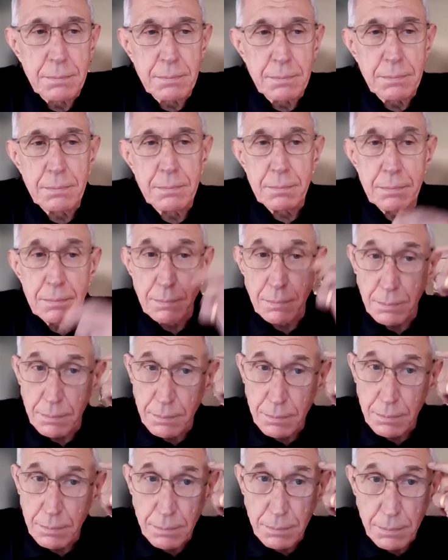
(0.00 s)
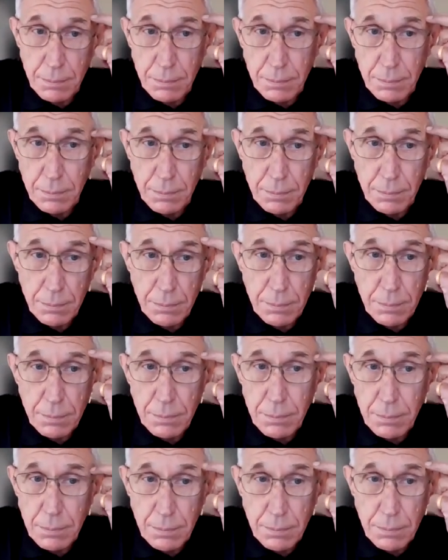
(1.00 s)

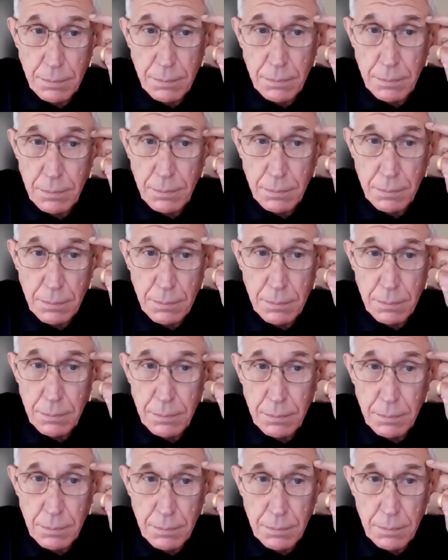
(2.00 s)
(not speaking)